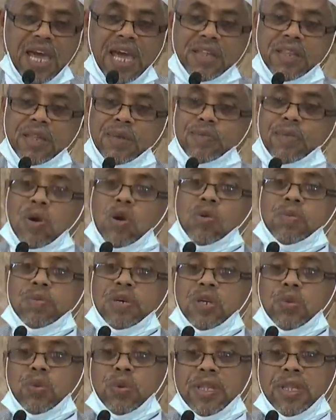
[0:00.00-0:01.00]
At the
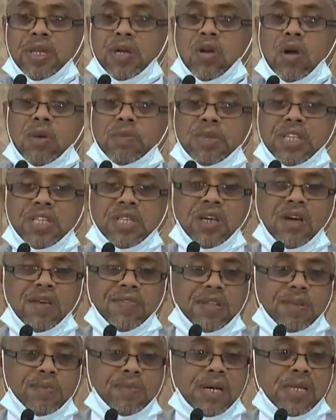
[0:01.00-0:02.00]
moment, with the committee
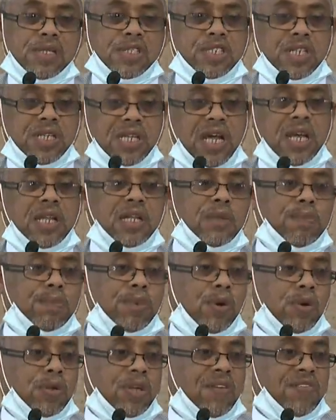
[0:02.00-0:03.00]
of the masjid and the
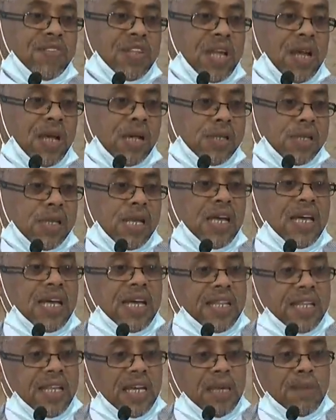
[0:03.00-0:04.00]
board of trust,
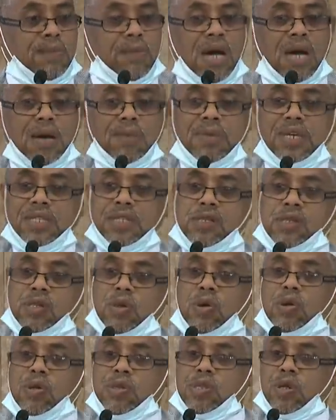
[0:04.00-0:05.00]
the imamat is
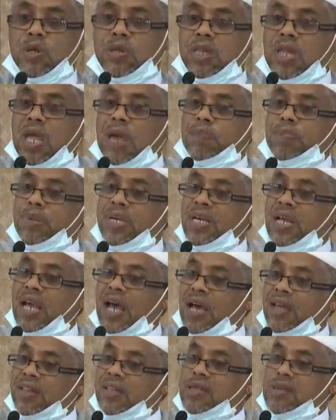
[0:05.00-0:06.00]
also tapping
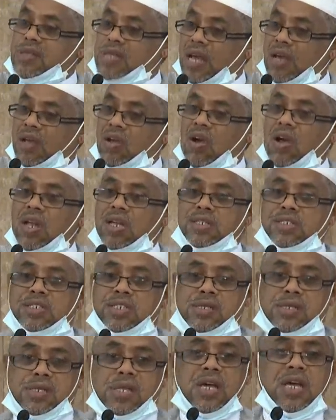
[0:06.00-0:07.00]
other
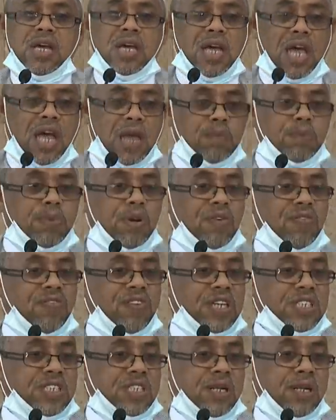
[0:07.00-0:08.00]
psychologists and
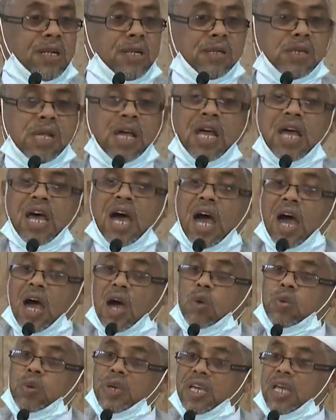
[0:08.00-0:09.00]
professionals,
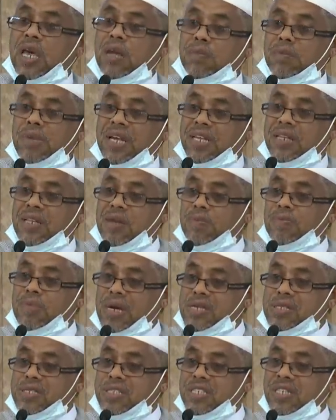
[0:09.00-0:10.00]
how we can make the
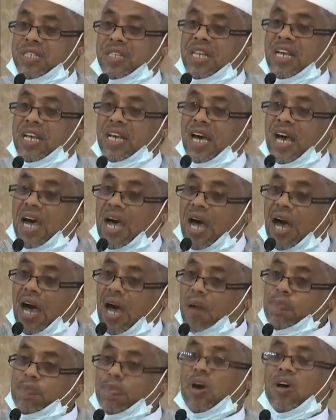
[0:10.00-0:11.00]
masjid a
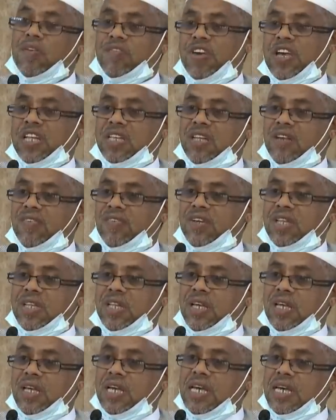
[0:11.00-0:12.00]
hub of
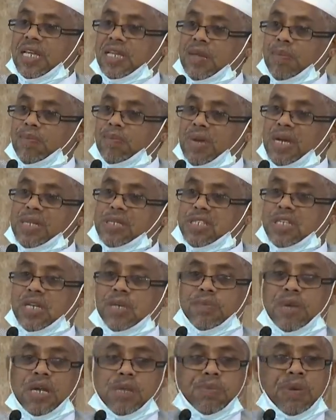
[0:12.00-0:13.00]
activity. The
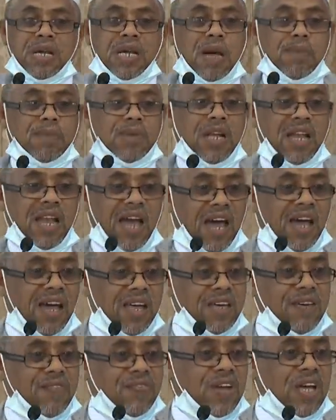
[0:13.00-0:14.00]
masjid must become
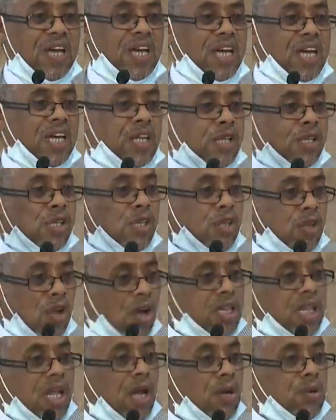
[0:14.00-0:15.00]
alive. It is
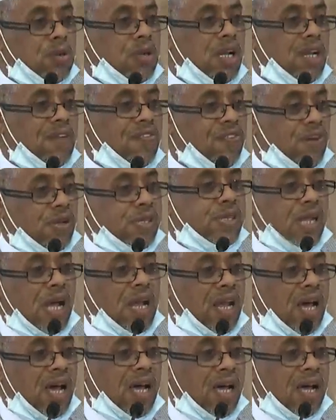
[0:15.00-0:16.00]
not only for
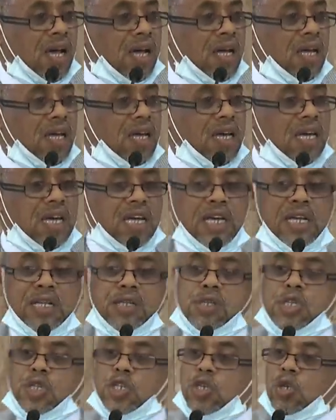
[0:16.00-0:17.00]
salah.
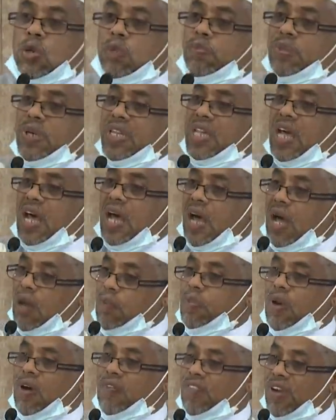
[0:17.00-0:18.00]
It should be the
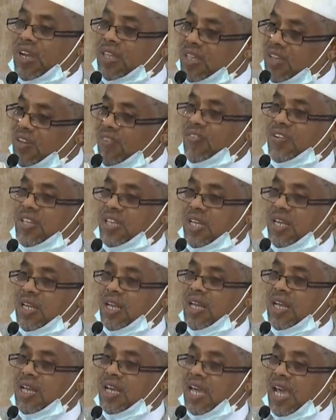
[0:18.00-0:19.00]
hub of
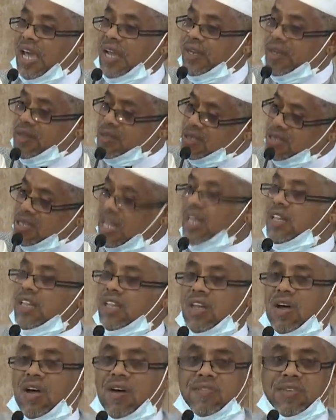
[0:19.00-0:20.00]
activity and the
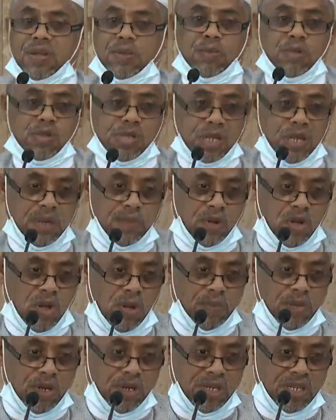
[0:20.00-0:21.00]
center of the Muslim
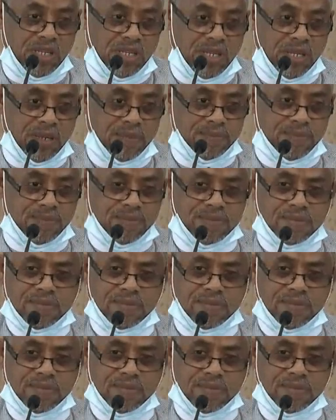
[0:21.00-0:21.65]
community.